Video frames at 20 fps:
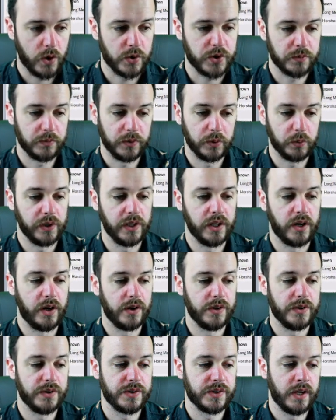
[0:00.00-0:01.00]
Walsham
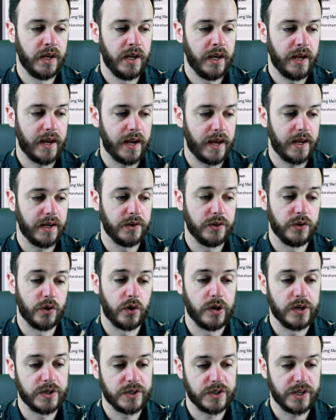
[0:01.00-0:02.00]
Willows and
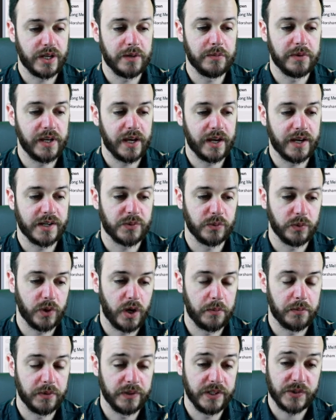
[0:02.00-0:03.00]
Norwich CBS
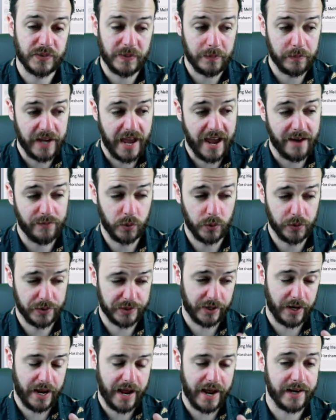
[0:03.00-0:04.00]
will open this one. We have
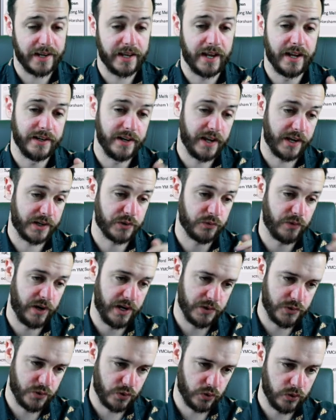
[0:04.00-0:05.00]
also had our next
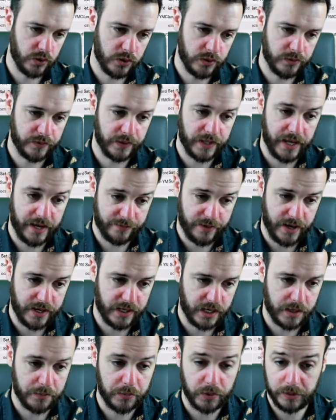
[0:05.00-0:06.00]
round draw for the
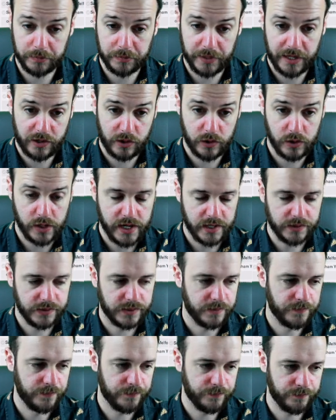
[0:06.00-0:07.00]
FA Cup preliminary
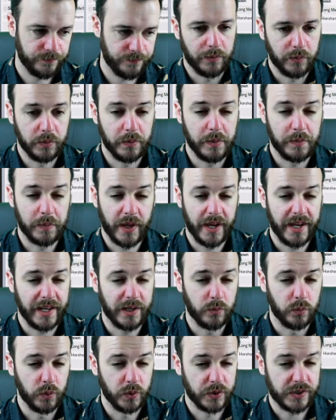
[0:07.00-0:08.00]
rounds. And we'll be
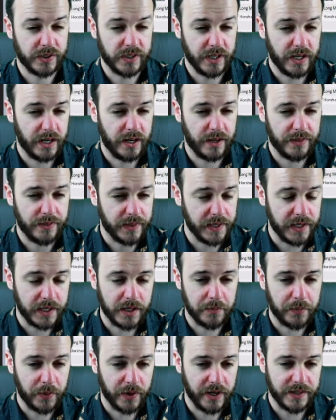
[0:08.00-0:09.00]
playing Worcester. I
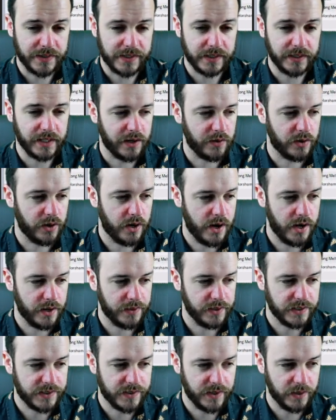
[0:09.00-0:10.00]
think I'm pronouncing that
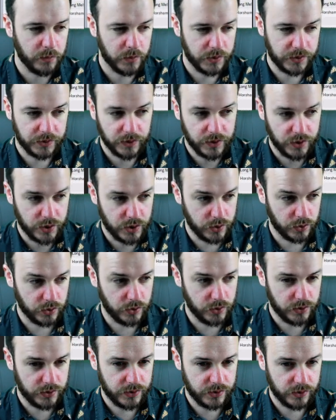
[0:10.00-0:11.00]
right. I think it's like
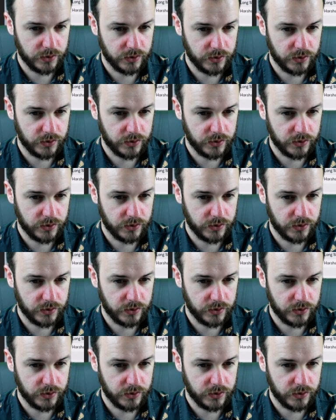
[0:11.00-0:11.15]
Worcestershire.